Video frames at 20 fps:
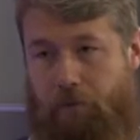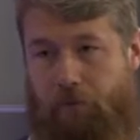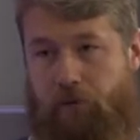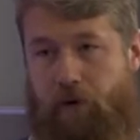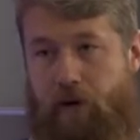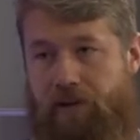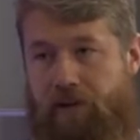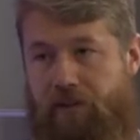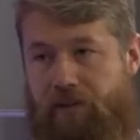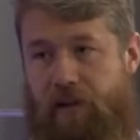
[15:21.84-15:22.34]

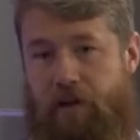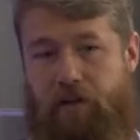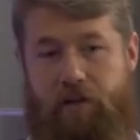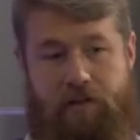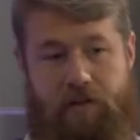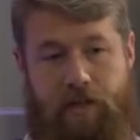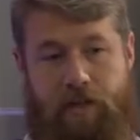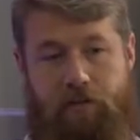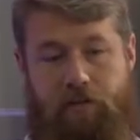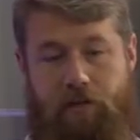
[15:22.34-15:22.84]
provide these
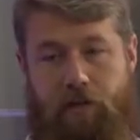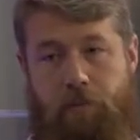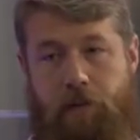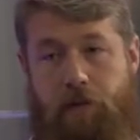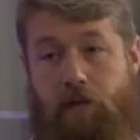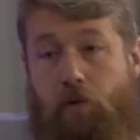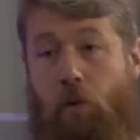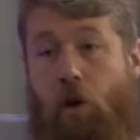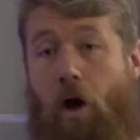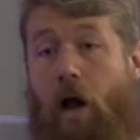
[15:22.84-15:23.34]
guarantees to
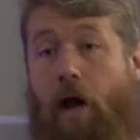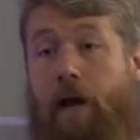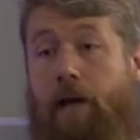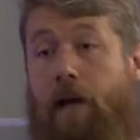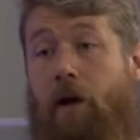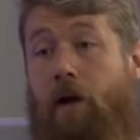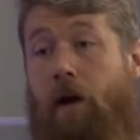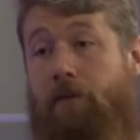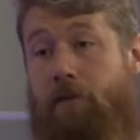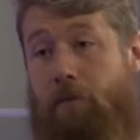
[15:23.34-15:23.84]
me, so I
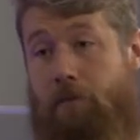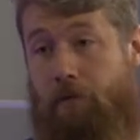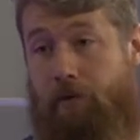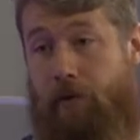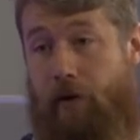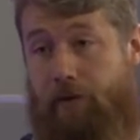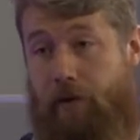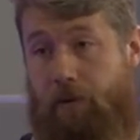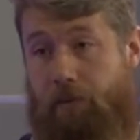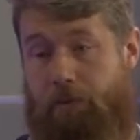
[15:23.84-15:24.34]
now have to
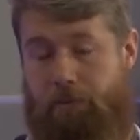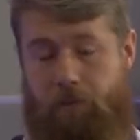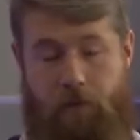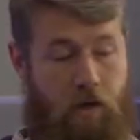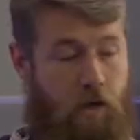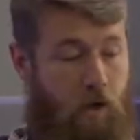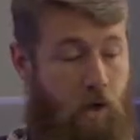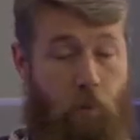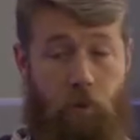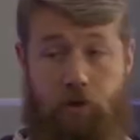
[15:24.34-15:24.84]
provide them,
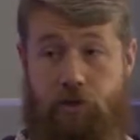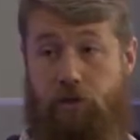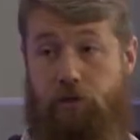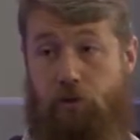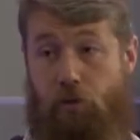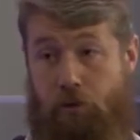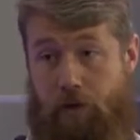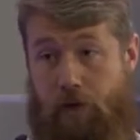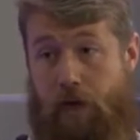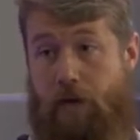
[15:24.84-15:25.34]
which is
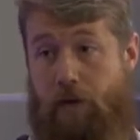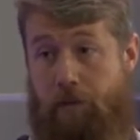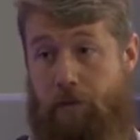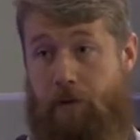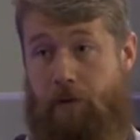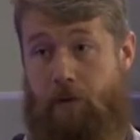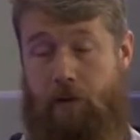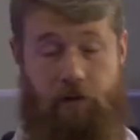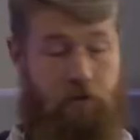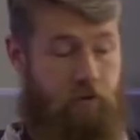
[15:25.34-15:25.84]
okay
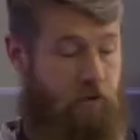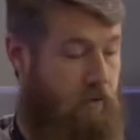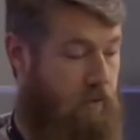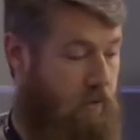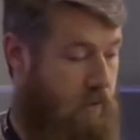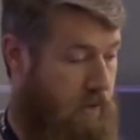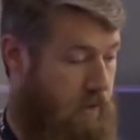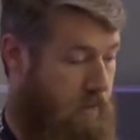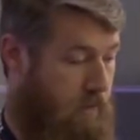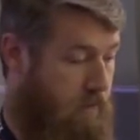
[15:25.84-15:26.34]

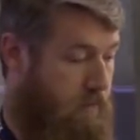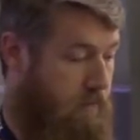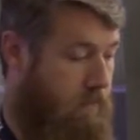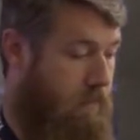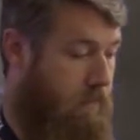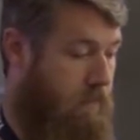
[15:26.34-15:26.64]
because uh,